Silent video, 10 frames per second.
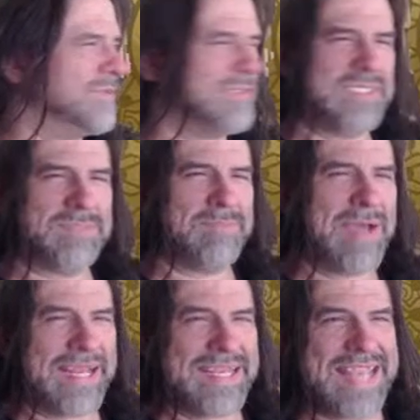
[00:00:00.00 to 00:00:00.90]

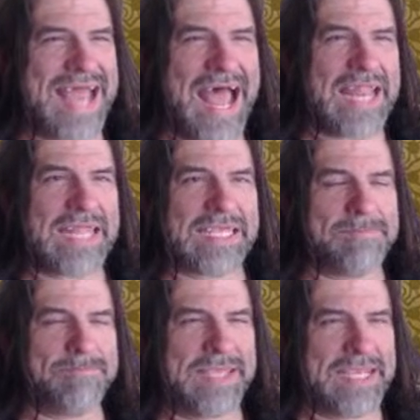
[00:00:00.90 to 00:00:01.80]
smite not
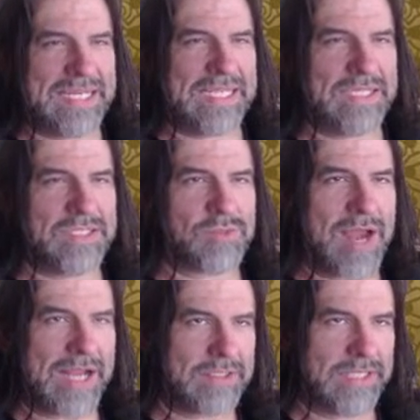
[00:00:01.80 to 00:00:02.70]
competing
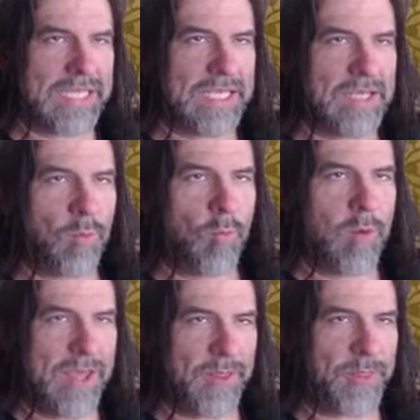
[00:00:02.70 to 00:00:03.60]
directly
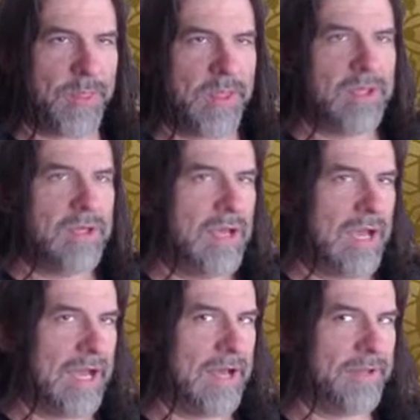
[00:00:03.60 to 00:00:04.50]
with
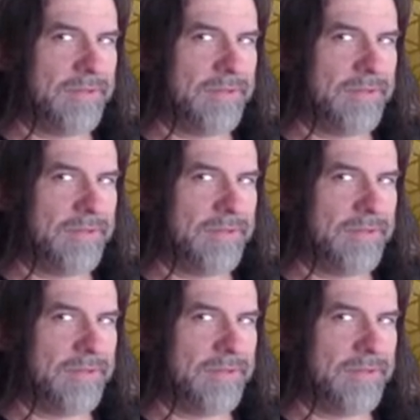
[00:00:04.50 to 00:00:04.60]
the